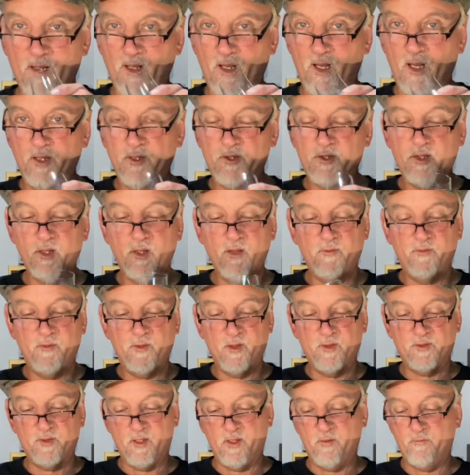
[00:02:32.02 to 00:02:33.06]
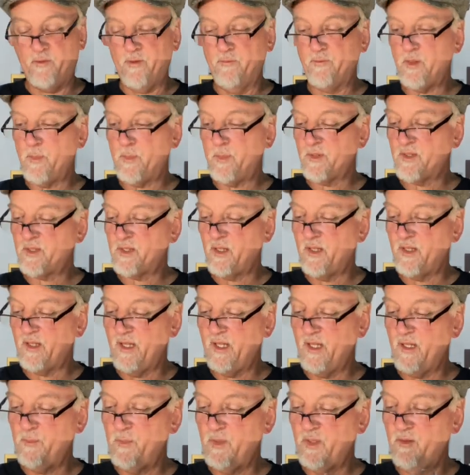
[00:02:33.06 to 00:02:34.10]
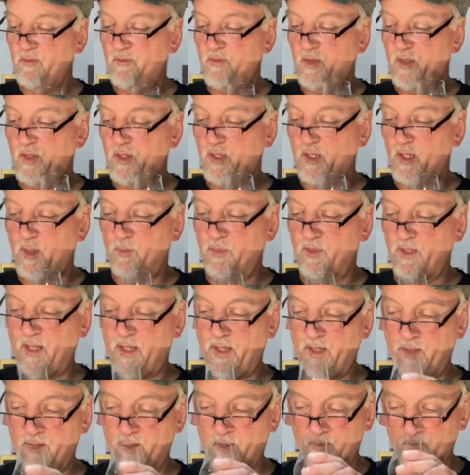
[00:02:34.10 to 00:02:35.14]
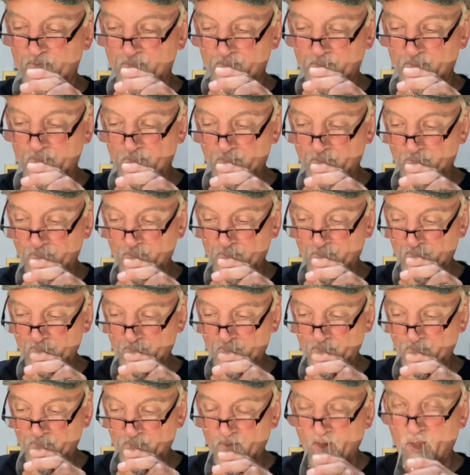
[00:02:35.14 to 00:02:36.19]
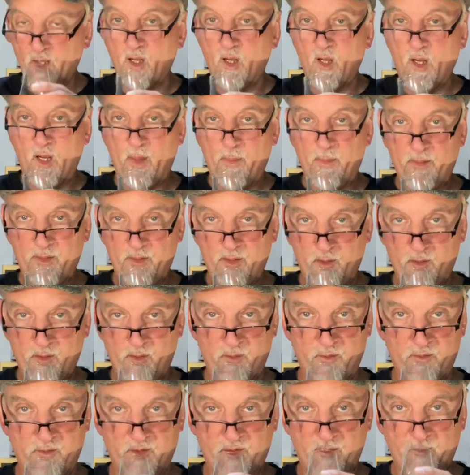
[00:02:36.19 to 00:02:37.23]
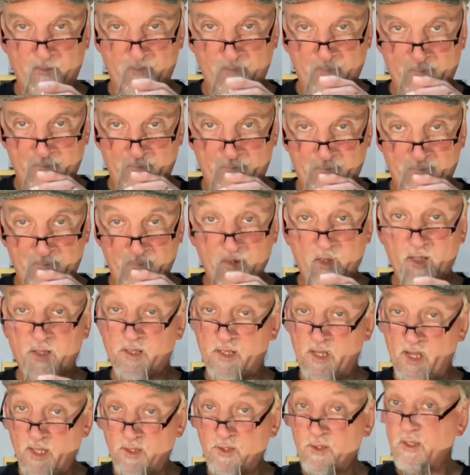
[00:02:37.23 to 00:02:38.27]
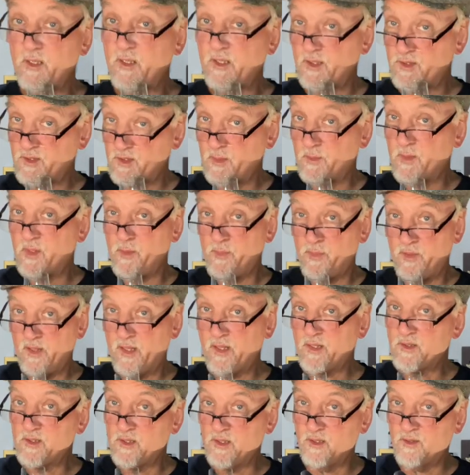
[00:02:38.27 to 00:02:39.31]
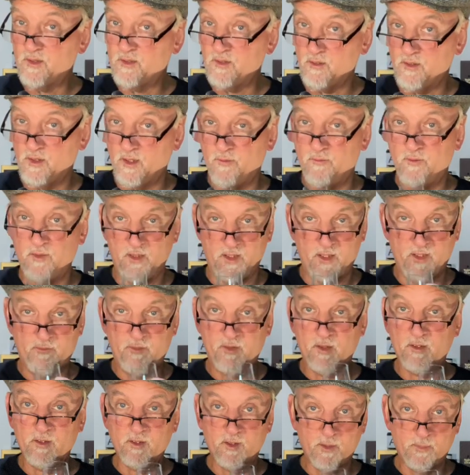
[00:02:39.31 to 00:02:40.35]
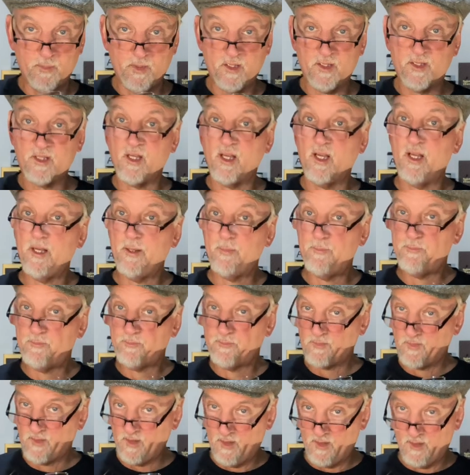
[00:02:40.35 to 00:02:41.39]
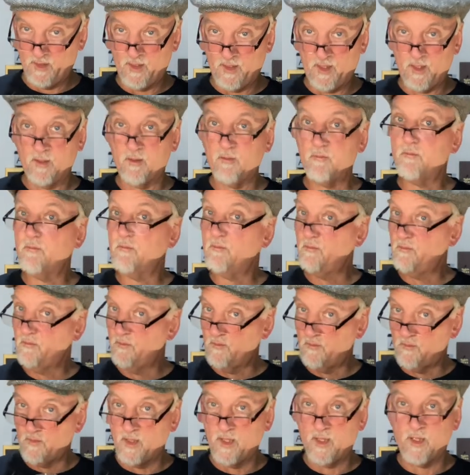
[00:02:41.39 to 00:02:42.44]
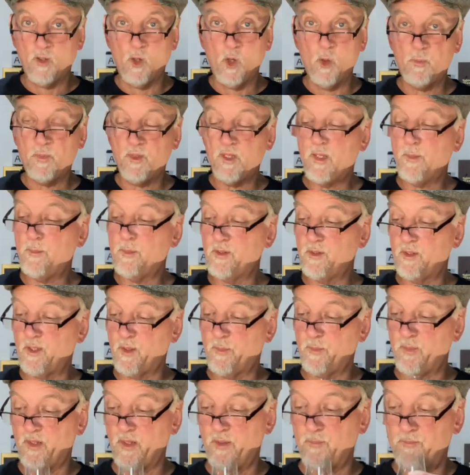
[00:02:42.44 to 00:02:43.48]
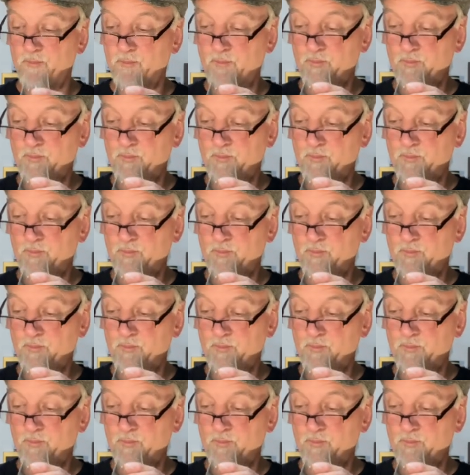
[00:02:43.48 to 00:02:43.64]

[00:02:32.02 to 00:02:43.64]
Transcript: Unchill filtered, 50% ABV, a blend. On the nose. It's actually got some complexity to it if you give it a little bit of time and let it open up a little bit.